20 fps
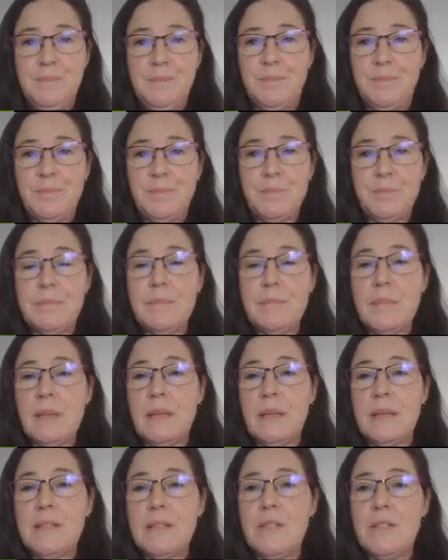Let's do
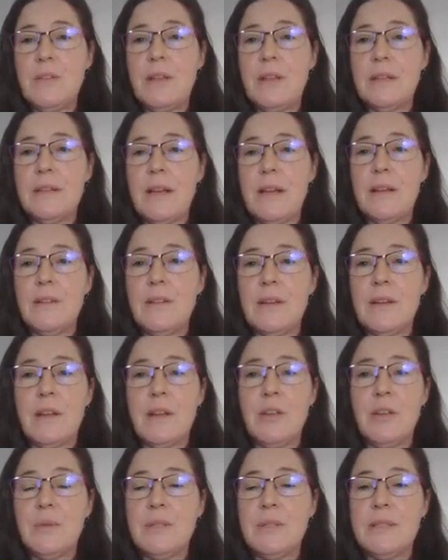that now. Now you would see
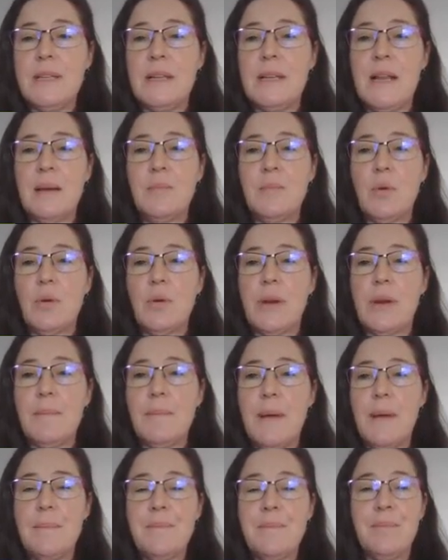laborabam
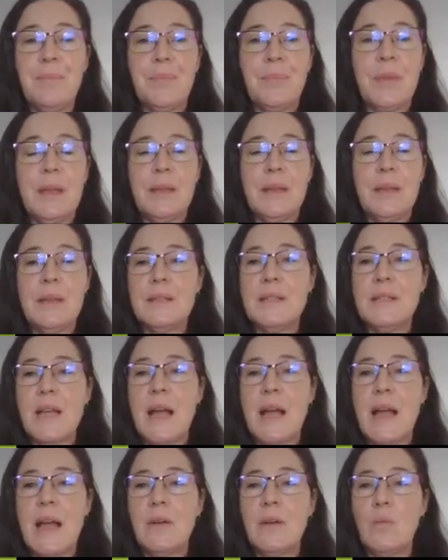is I
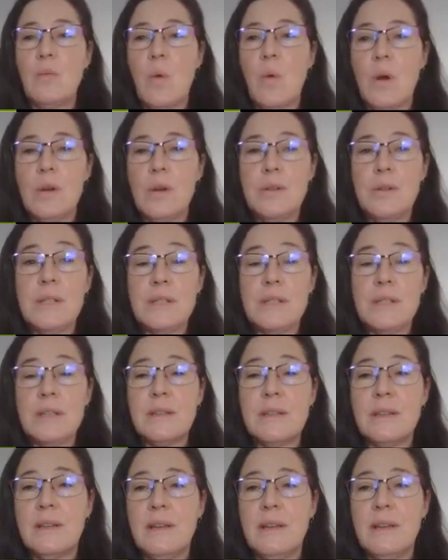was
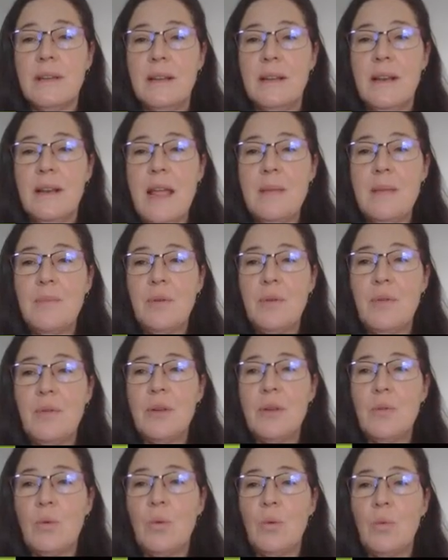laboring or
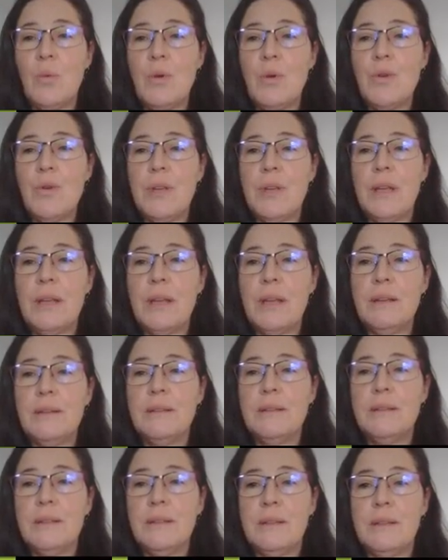working.
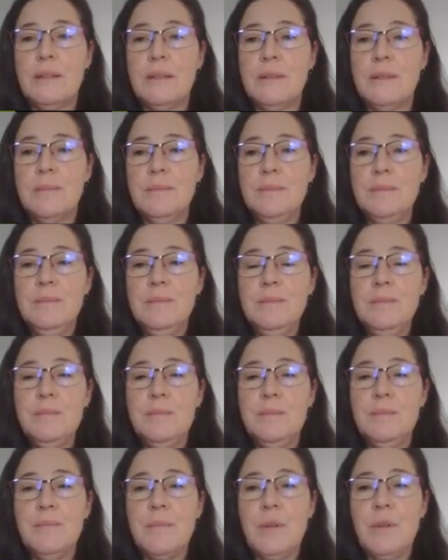
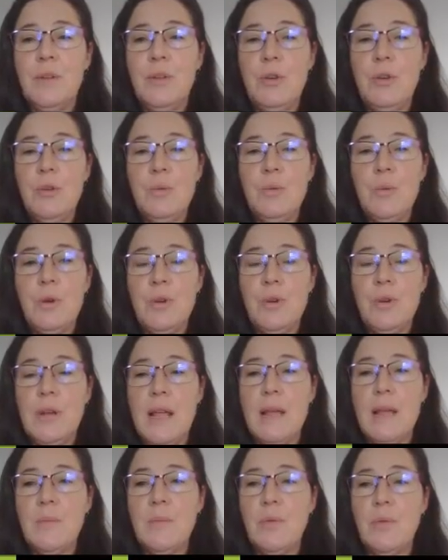You were laboring
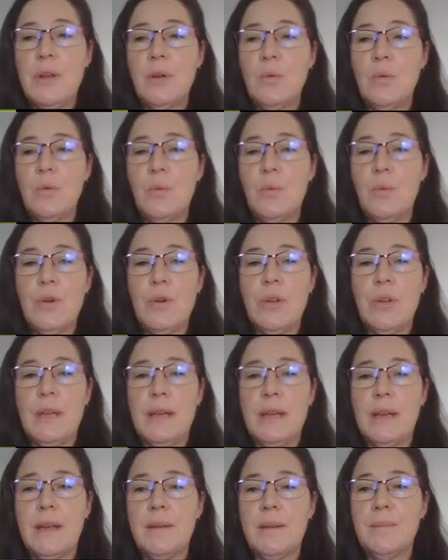or working.
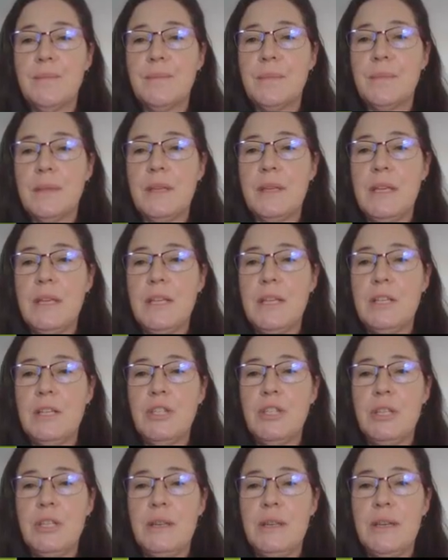He, she,
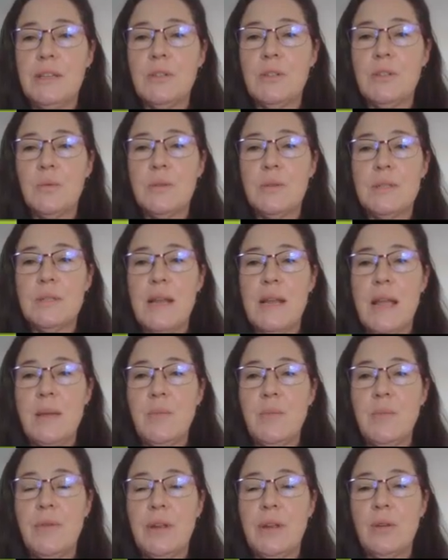it was laboring or
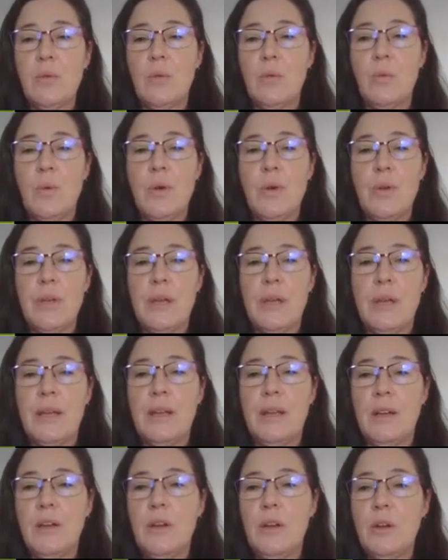working.
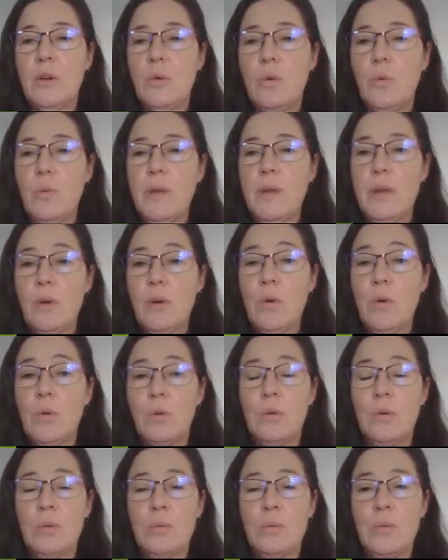We all were
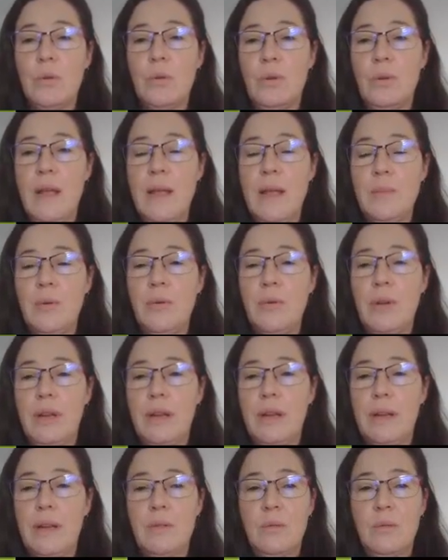laboring or
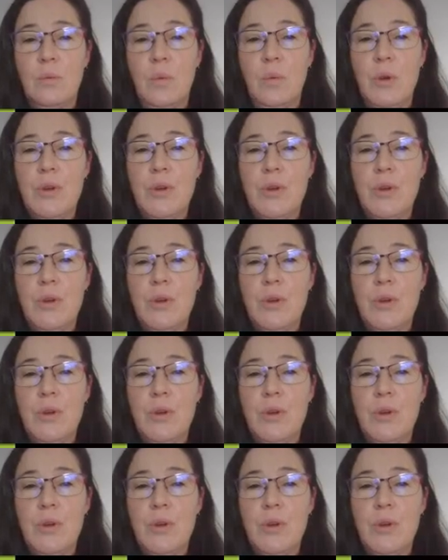working.